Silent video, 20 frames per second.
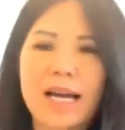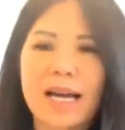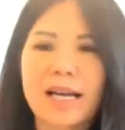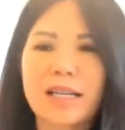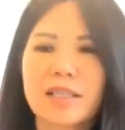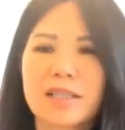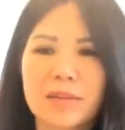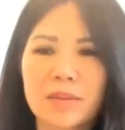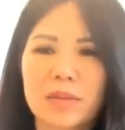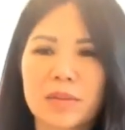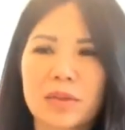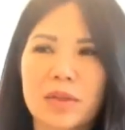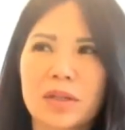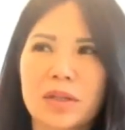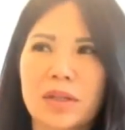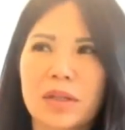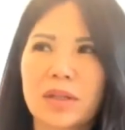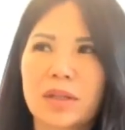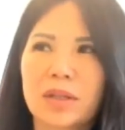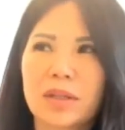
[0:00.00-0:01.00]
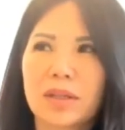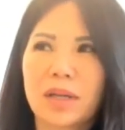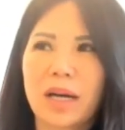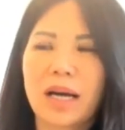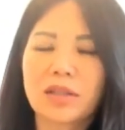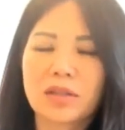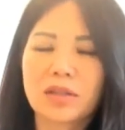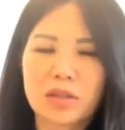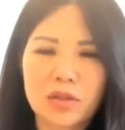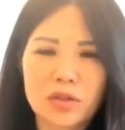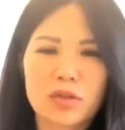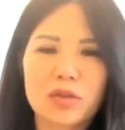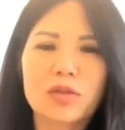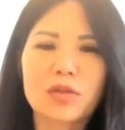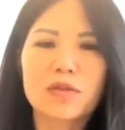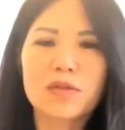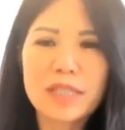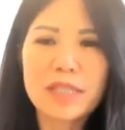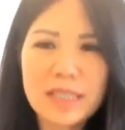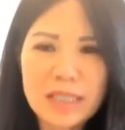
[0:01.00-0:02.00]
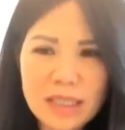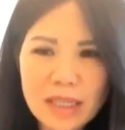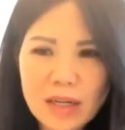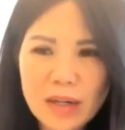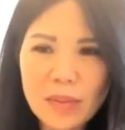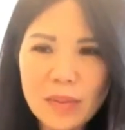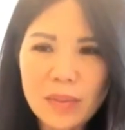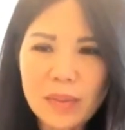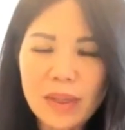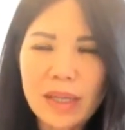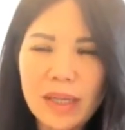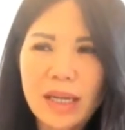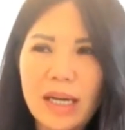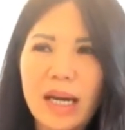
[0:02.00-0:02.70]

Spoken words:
asked you to go visit them,